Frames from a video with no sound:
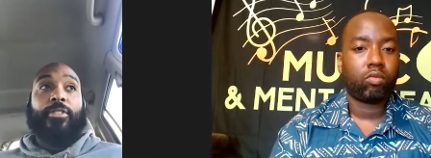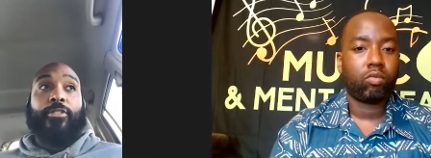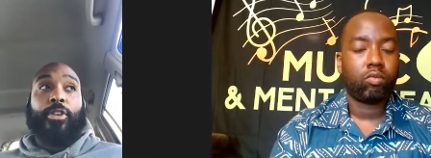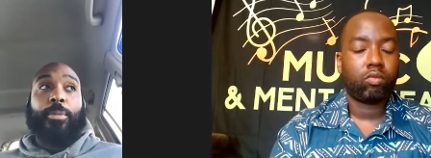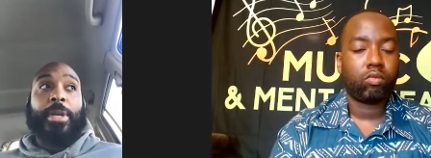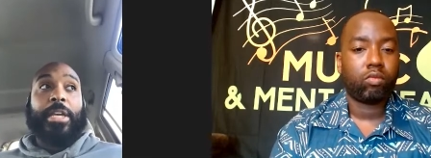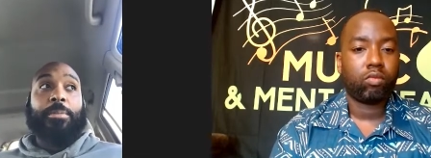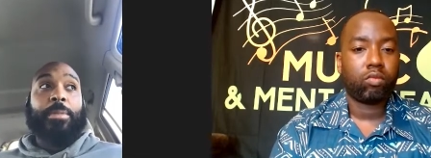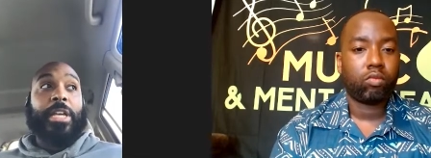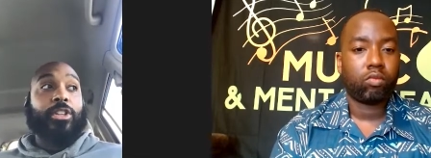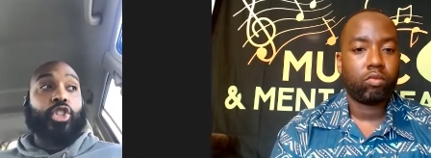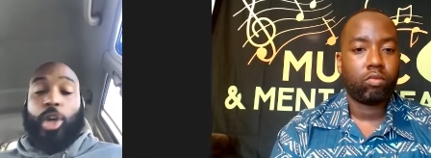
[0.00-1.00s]
Speaker 1: for me
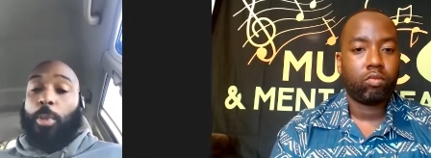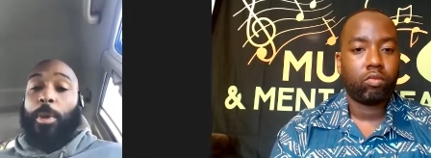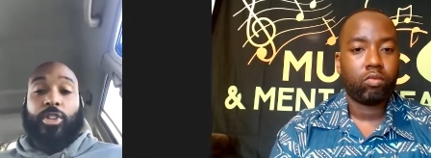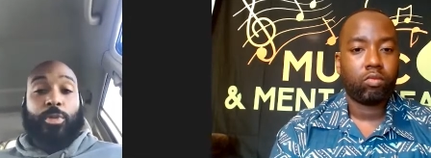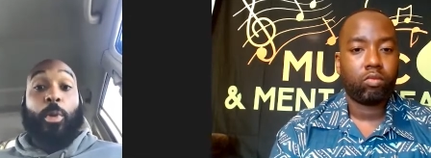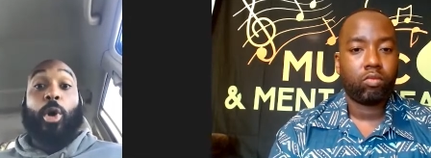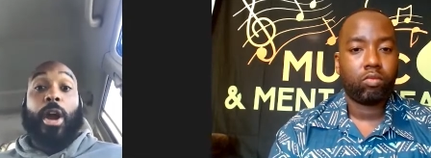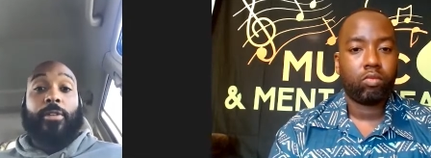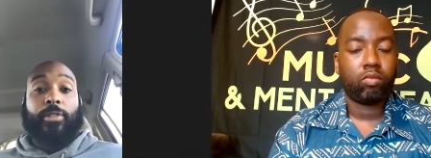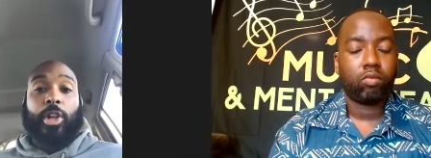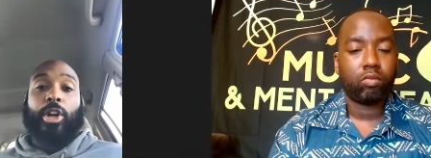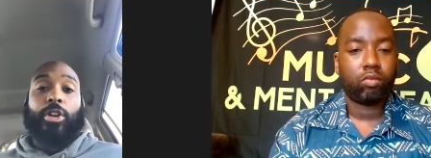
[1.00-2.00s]
means so much more. I've
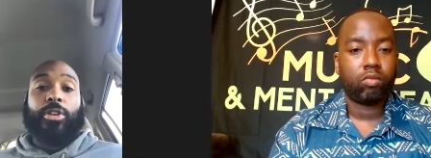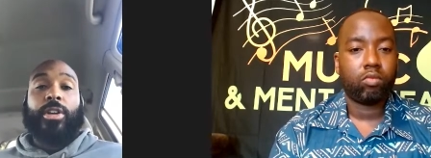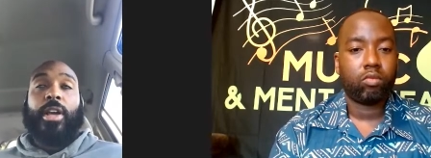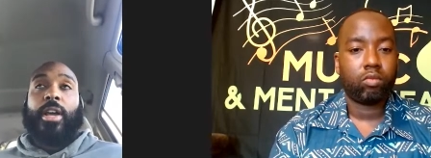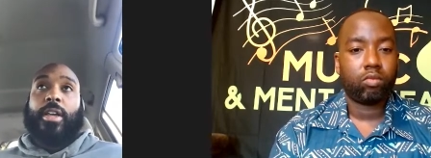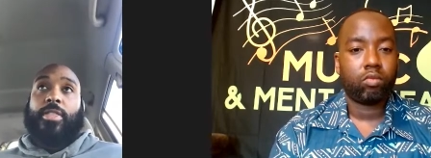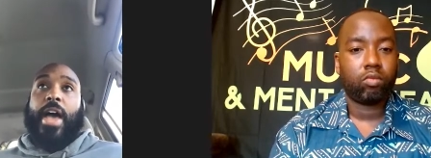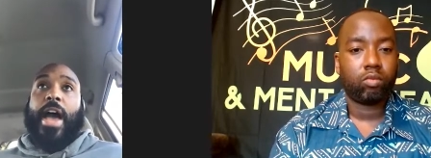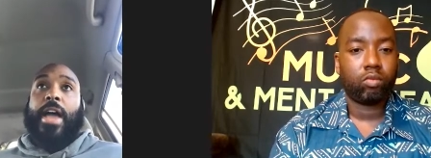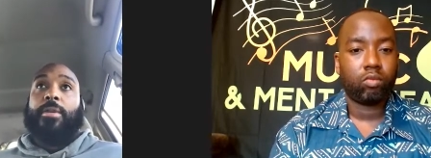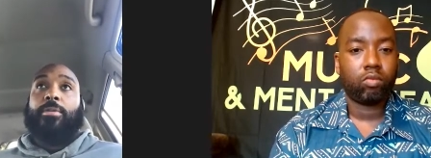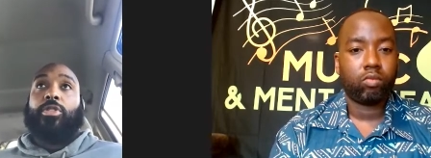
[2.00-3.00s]
learned
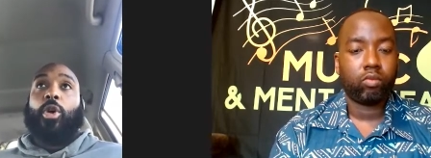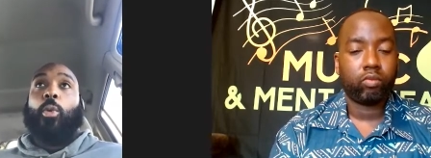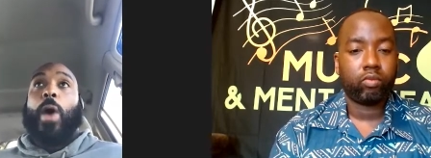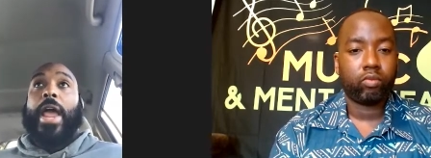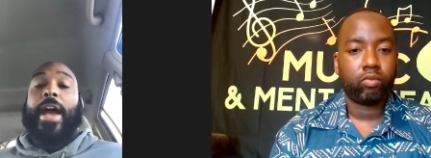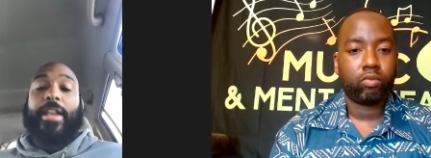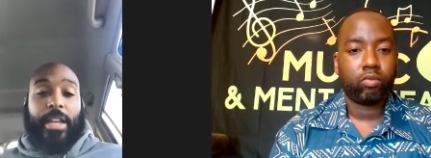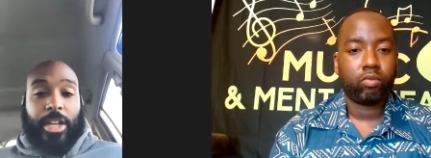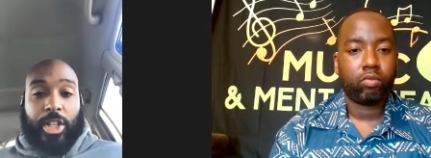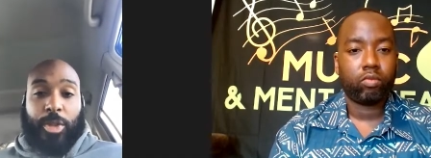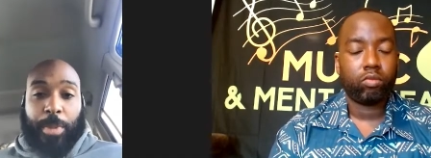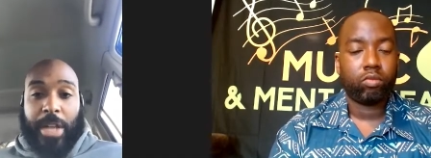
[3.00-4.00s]
that the way I could
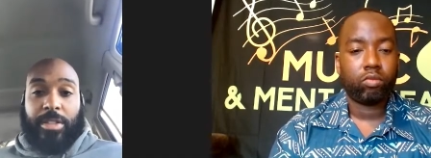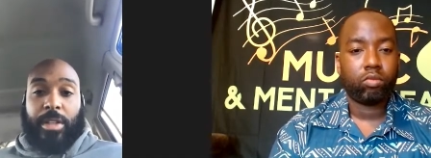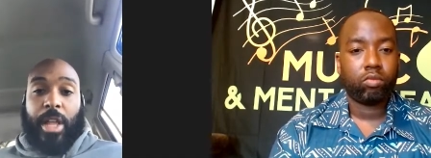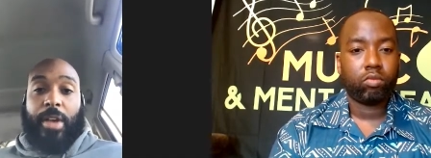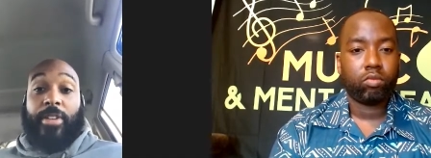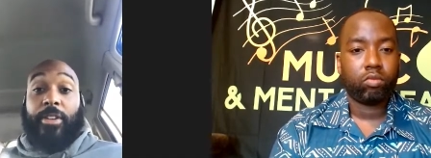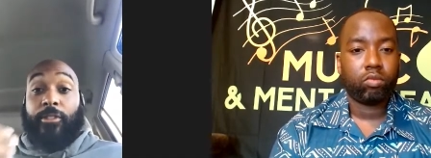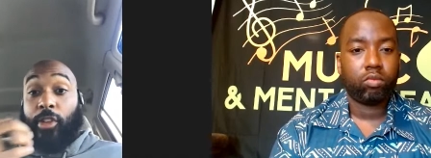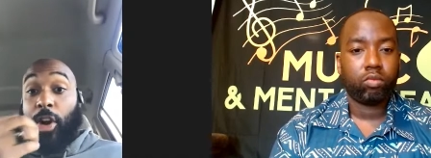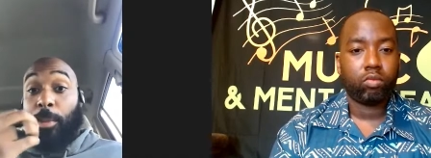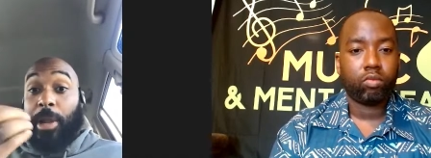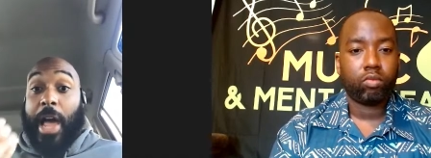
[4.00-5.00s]
express love and
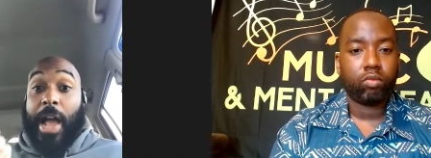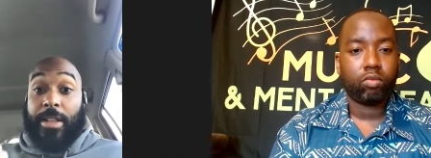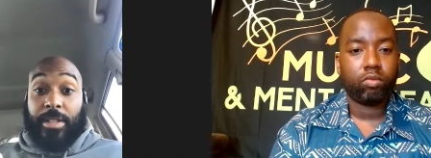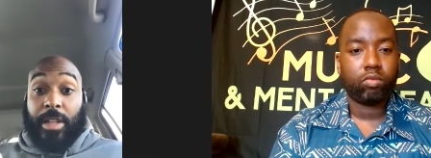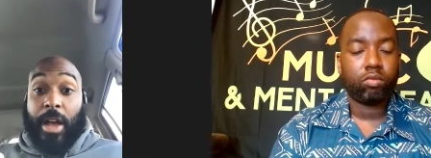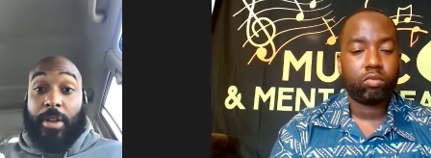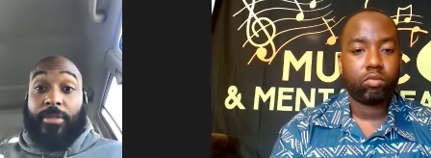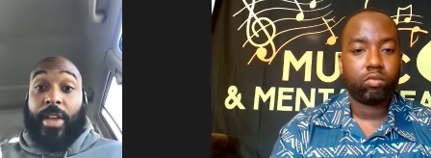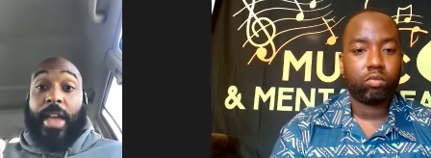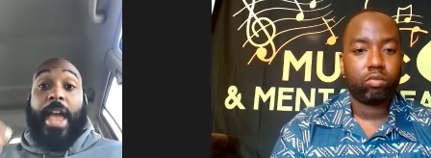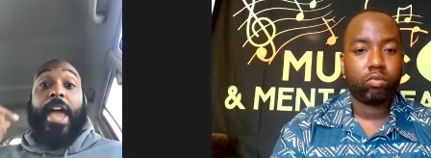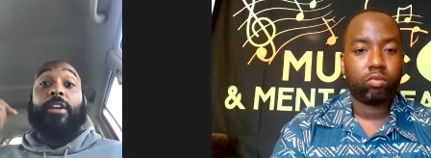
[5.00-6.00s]
verbalize love
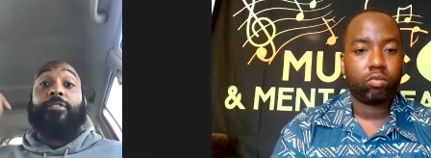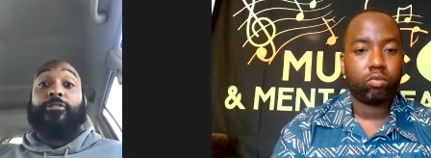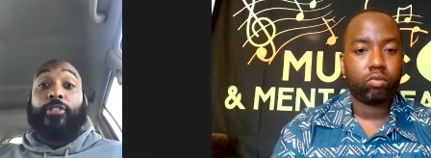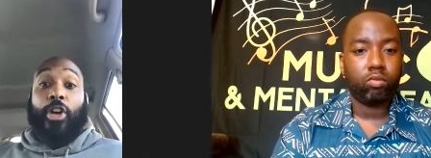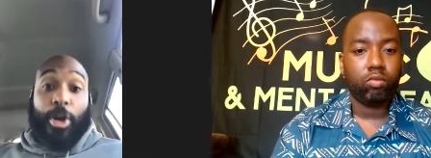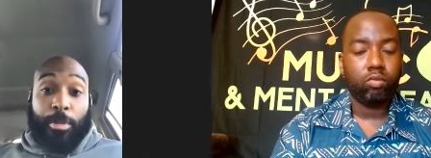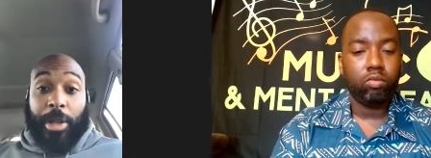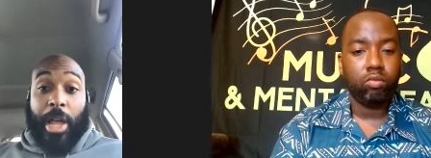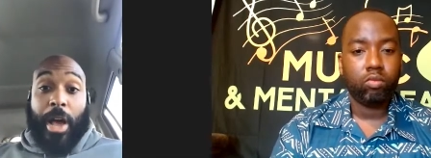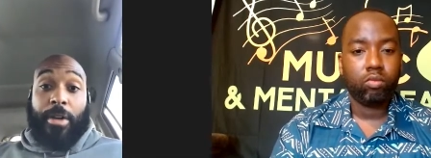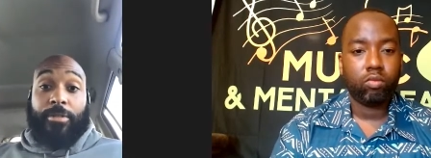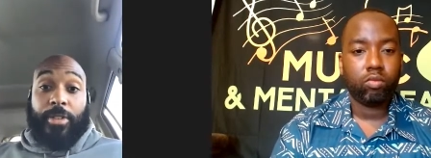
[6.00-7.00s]
and affirm
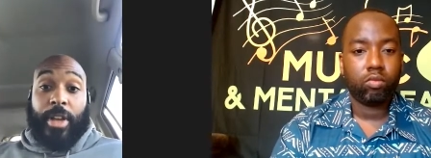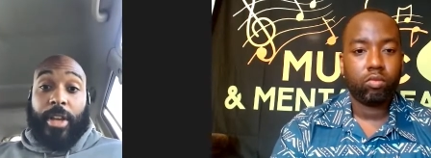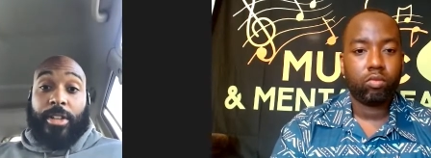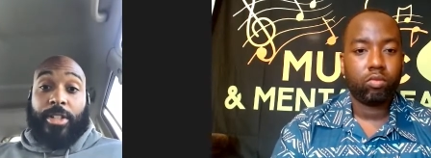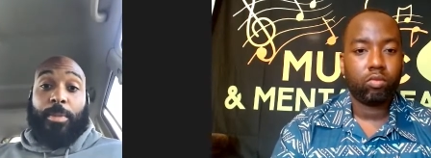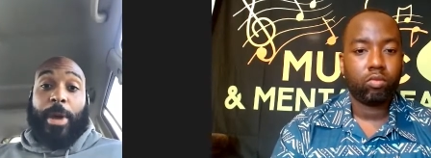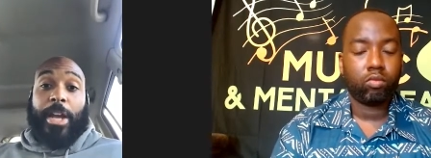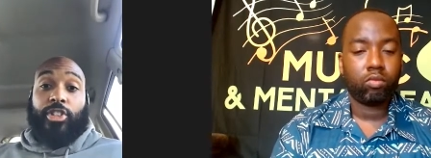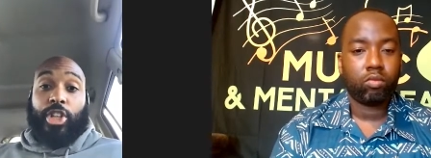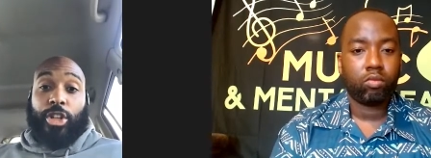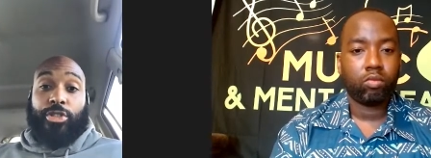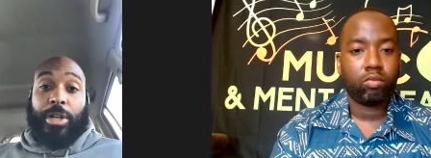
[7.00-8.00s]
love to my
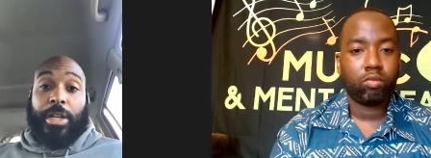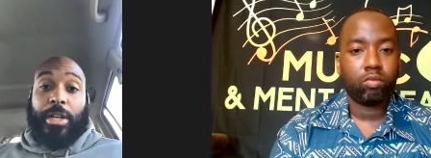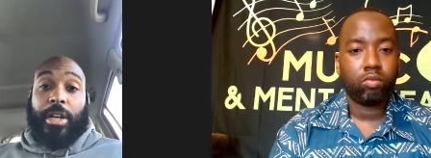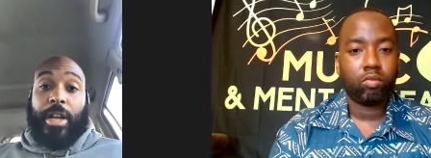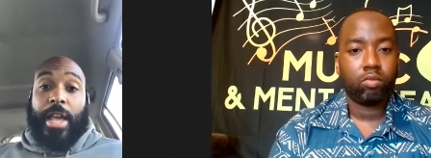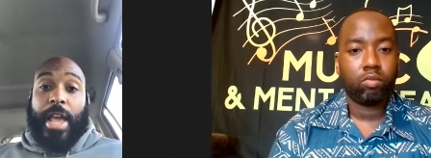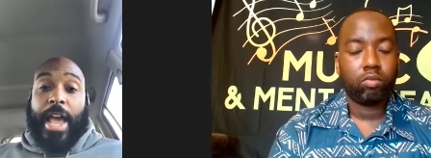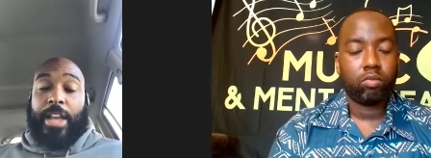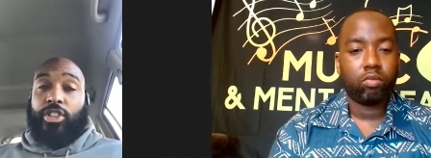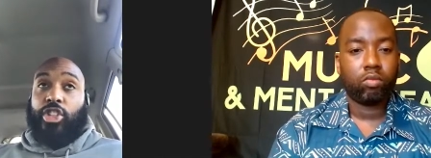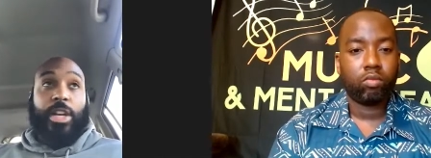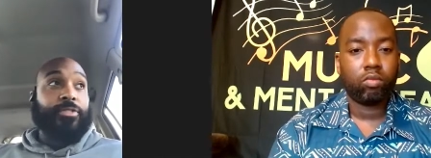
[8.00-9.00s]
children
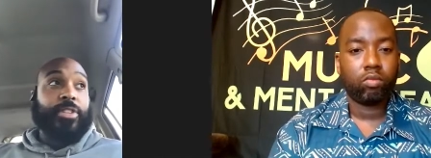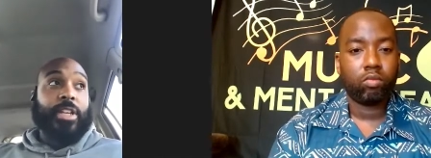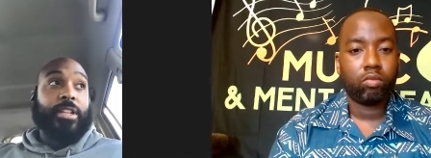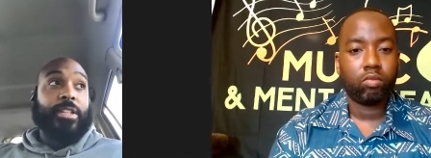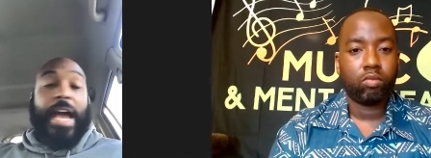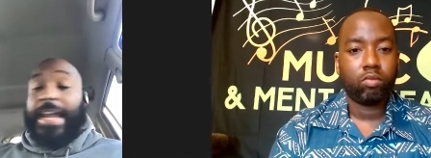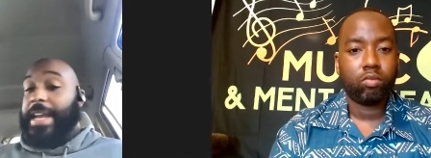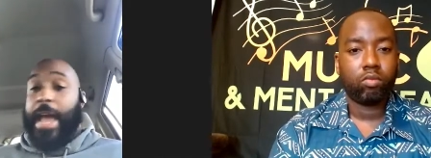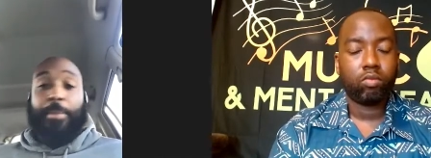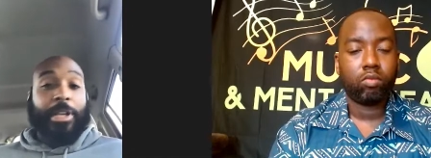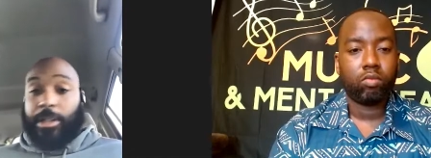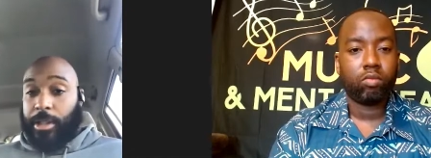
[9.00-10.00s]
has shifted
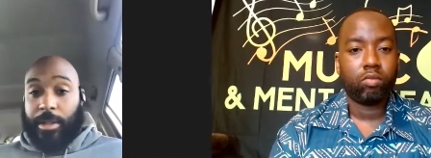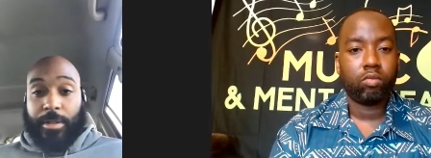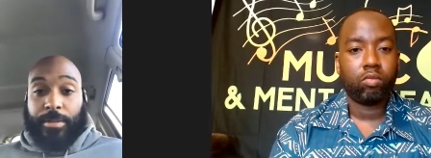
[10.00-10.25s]
dynamically.